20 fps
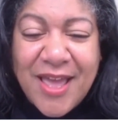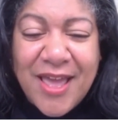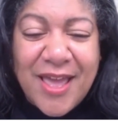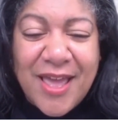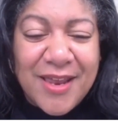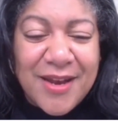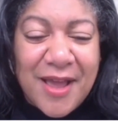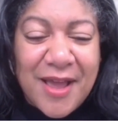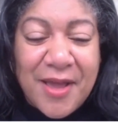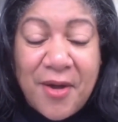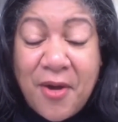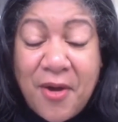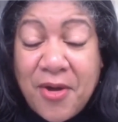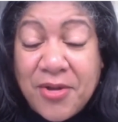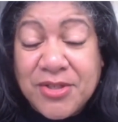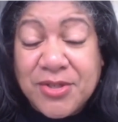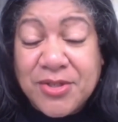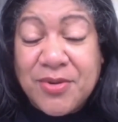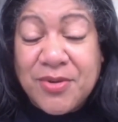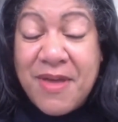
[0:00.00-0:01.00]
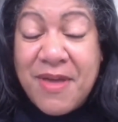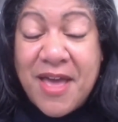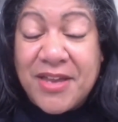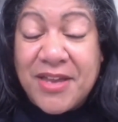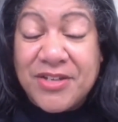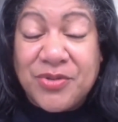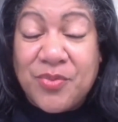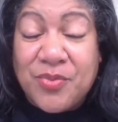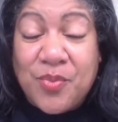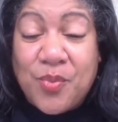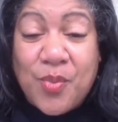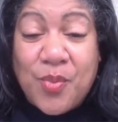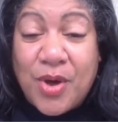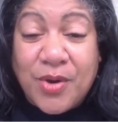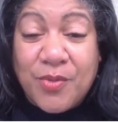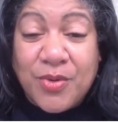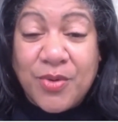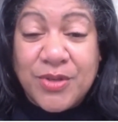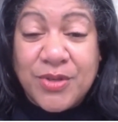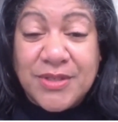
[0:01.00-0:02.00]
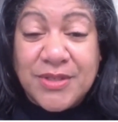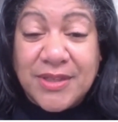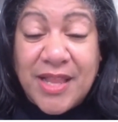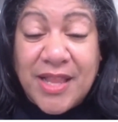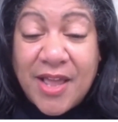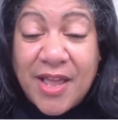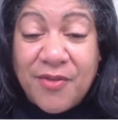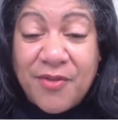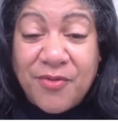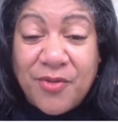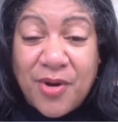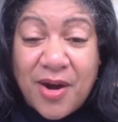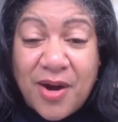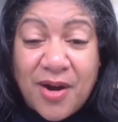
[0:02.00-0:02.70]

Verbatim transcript: And I also imagine what it was like for